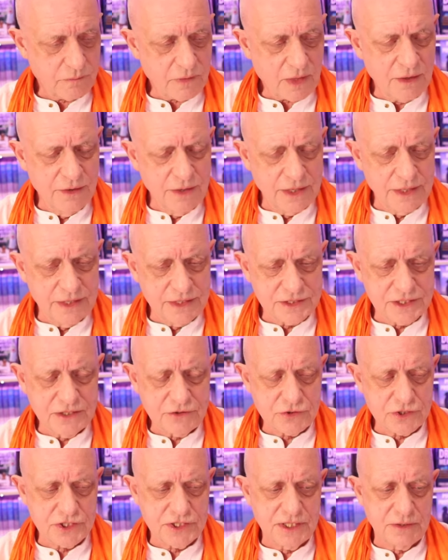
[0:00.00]
it's
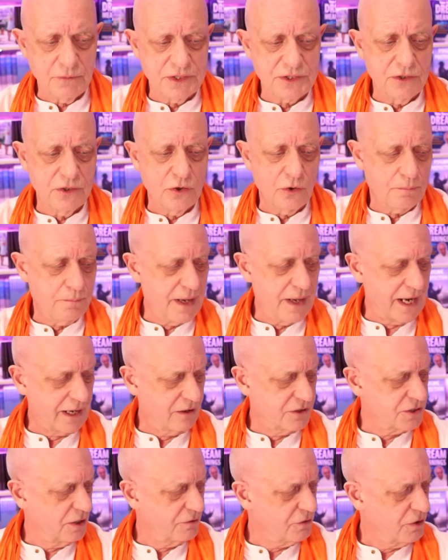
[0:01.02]
interesting when you look back
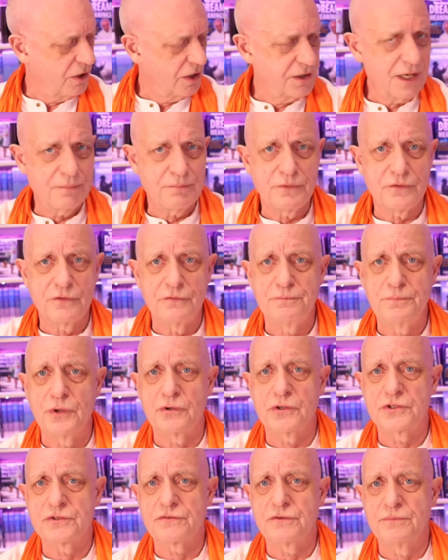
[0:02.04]
because I've got a number of
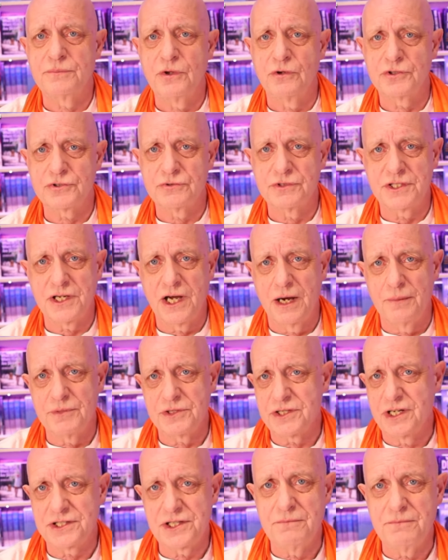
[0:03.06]
books from Nostradamus.
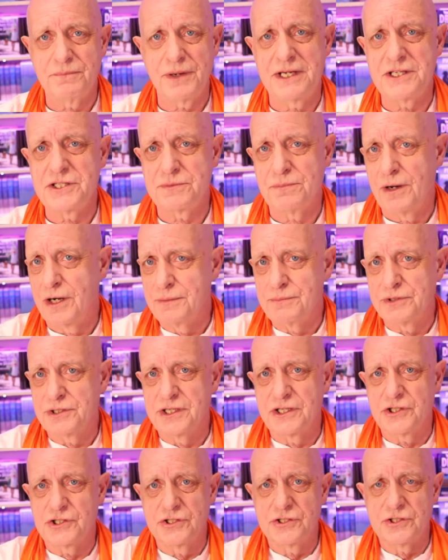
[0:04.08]
I don't base my
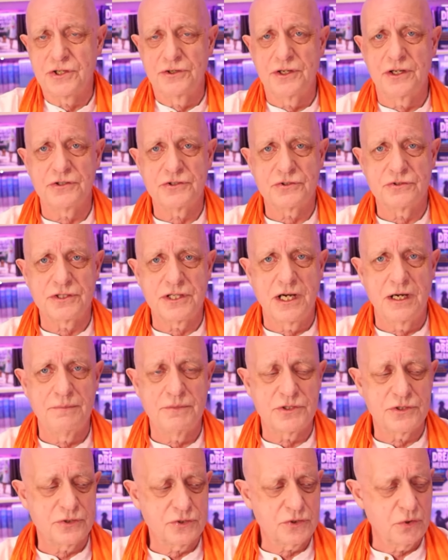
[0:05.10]
predictions on
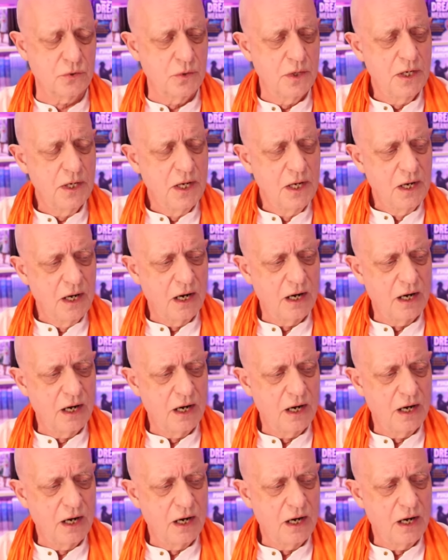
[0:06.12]
Nostradamus at all. I,